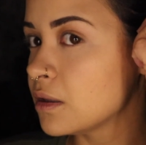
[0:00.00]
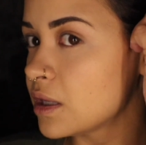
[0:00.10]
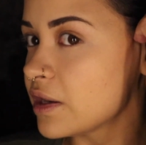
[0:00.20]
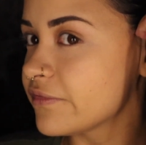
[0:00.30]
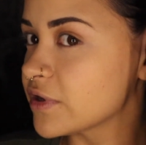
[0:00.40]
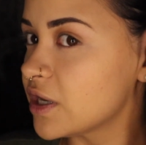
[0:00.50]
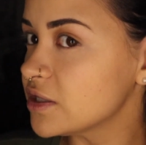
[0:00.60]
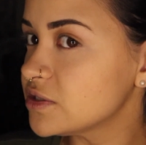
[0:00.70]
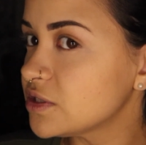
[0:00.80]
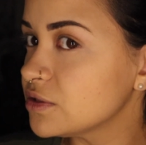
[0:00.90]
And I
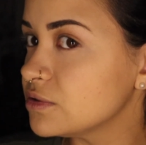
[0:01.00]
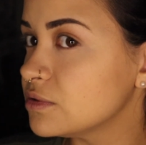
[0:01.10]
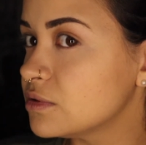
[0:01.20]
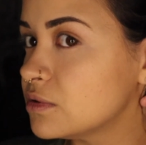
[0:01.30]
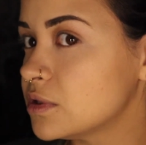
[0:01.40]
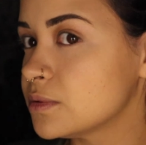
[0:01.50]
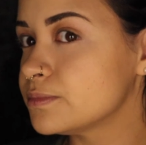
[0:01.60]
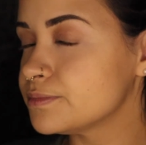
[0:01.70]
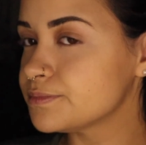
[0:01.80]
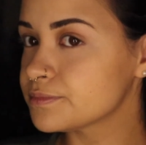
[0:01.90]
forgot to
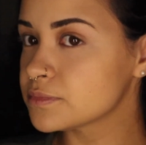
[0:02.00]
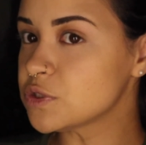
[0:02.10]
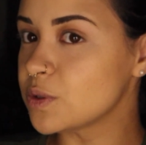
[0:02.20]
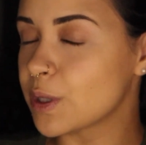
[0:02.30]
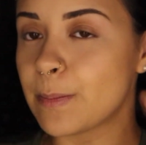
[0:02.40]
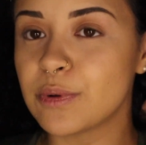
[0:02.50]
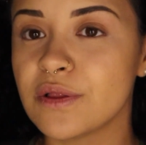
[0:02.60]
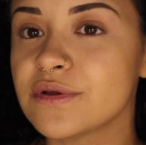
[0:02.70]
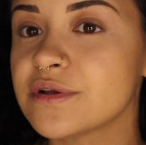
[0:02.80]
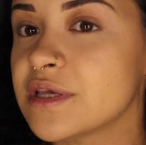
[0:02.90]
do a couple
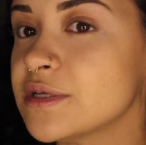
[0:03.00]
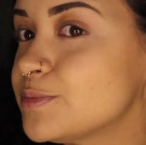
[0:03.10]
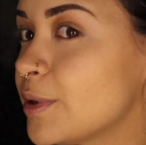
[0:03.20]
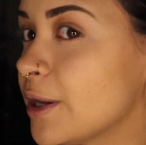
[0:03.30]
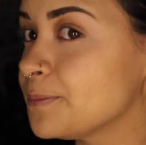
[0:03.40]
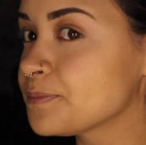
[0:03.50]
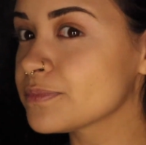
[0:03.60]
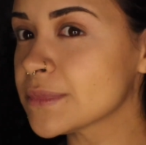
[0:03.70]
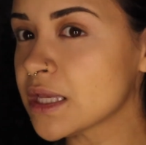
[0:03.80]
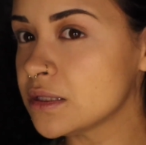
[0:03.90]
other things, but
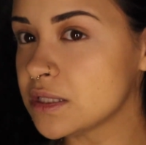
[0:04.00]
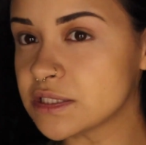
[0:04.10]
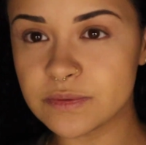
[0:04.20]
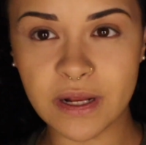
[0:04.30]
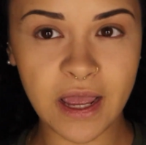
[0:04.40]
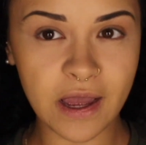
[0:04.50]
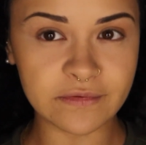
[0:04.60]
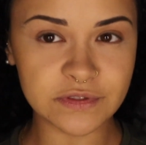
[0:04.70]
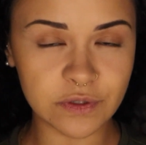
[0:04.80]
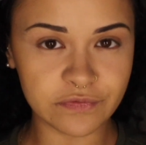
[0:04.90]
this is what I have
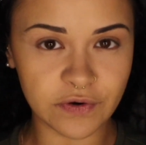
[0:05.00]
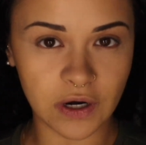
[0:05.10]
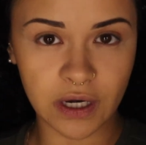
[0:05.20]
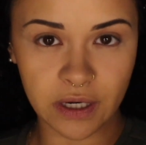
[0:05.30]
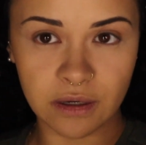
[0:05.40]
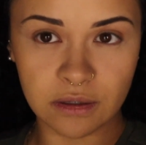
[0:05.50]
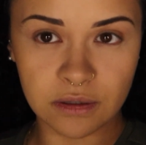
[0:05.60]
so far.